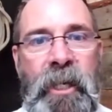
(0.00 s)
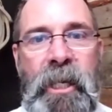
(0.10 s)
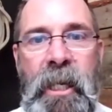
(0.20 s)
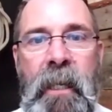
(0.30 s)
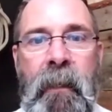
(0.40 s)

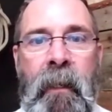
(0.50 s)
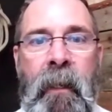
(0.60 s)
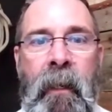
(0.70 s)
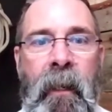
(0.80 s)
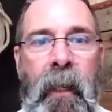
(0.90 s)
keen,
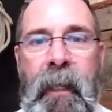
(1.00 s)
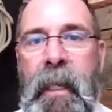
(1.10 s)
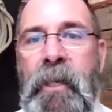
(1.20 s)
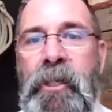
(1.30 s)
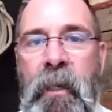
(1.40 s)
like
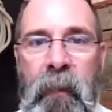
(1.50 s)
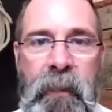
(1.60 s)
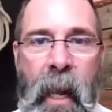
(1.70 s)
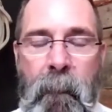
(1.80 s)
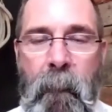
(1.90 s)
an
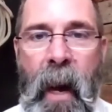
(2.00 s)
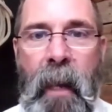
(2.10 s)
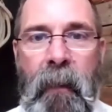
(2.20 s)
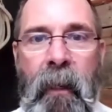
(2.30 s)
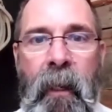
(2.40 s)
engineering type
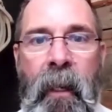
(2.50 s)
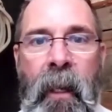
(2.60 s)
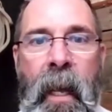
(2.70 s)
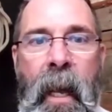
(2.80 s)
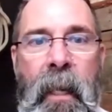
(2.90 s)
mind.
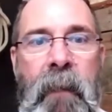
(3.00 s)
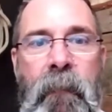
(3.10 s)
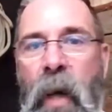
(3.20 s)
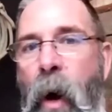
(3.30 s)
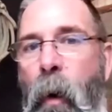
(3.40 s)
And he
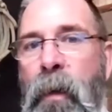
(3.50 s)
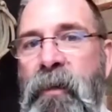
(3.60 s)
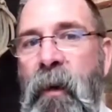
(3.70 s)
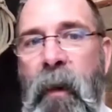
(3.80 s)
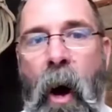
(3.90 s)
was
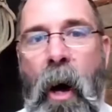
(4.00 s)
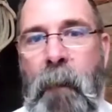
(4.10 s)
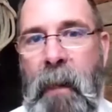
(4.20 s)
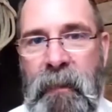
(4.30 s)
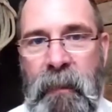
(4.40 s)
always trying to
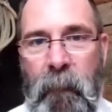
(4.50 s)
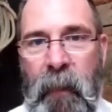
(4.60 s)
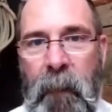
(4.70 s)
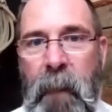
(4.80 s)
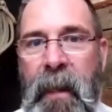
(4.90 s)
automate
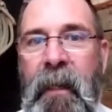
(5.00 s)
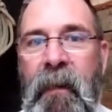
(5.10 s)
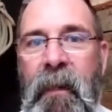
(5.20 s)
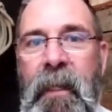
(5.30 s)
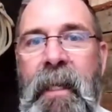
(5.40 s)
something and make
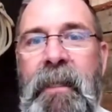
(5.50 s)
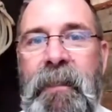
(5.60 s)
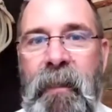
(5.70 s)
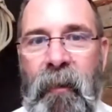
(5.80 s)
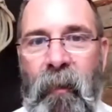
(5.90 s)
it
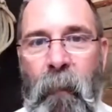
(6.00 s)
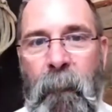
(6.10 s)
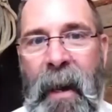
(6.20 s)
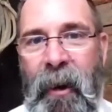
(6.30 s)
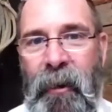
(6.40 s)
easier or
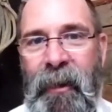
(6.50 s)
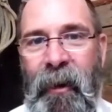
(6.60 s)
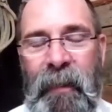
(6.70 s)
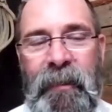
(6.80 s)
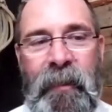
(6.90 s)
better, you
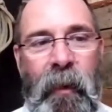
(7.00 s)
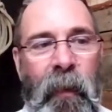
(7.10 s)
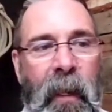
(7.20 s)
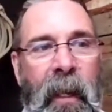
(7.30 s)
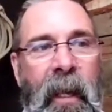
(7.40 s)
know? And
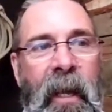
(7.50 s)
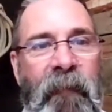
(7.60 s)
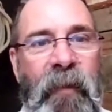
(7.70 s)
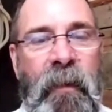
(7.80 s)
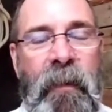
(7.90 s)
so
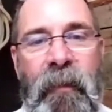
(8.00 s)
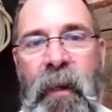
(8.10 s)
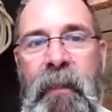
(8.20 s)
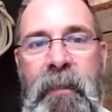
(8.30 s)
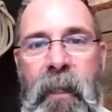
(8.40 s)
if you could
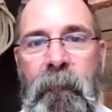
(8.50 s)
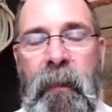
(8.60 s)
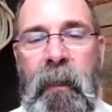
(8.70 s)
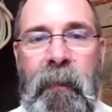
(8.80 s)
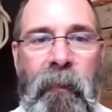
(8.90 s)
think of
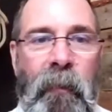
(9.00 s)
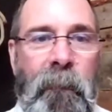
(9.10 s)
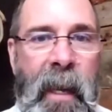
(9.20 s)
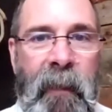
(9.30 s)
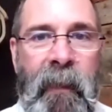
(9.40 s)
something that the old